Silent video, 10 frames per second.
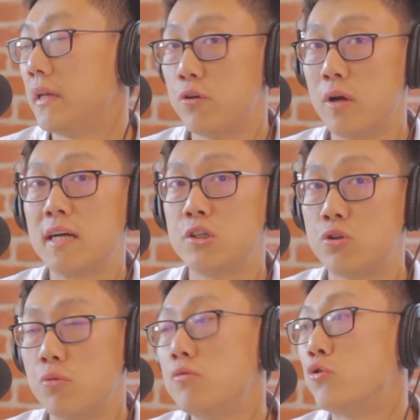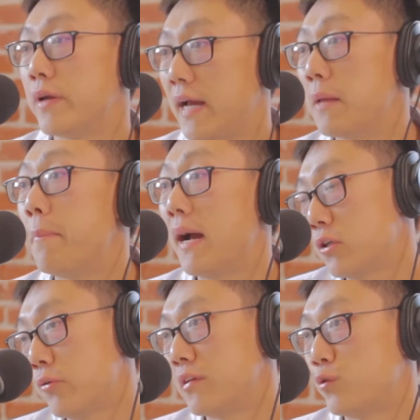you actually don't drain any
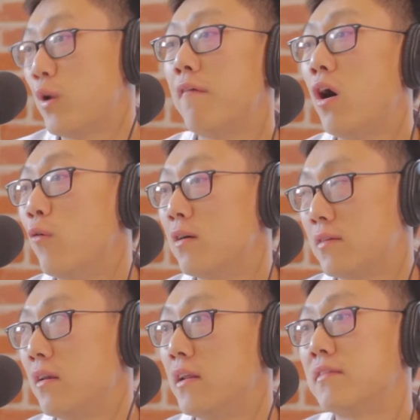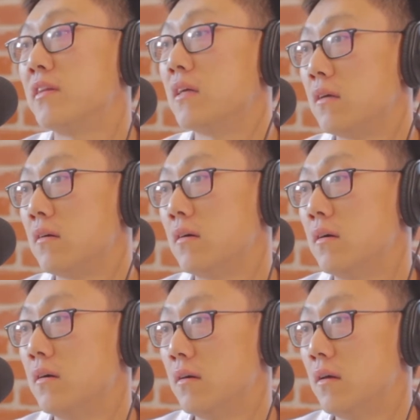batteries to have always on listening
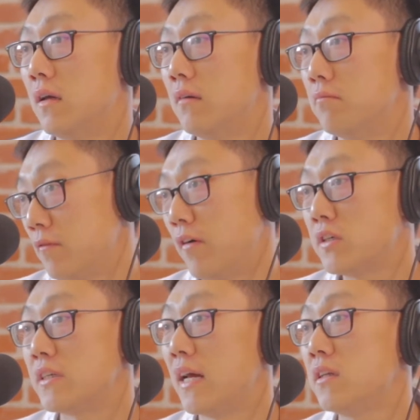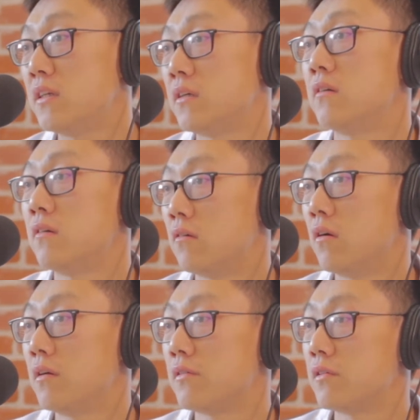functionality.
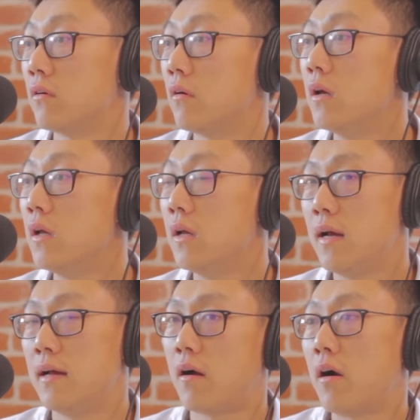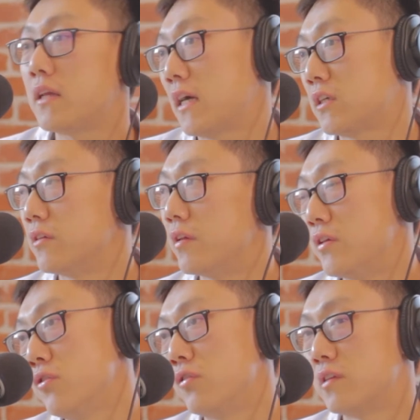Right. So, and the architecture they
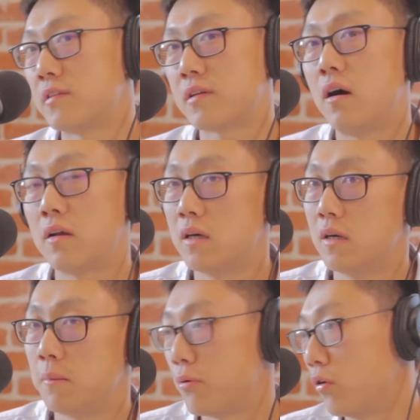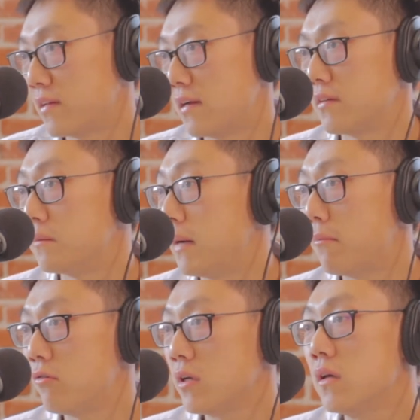use is called a processing
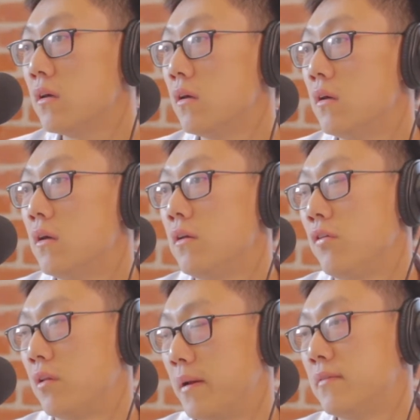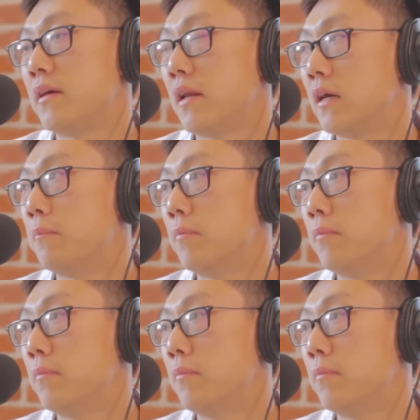memory. So it's basically a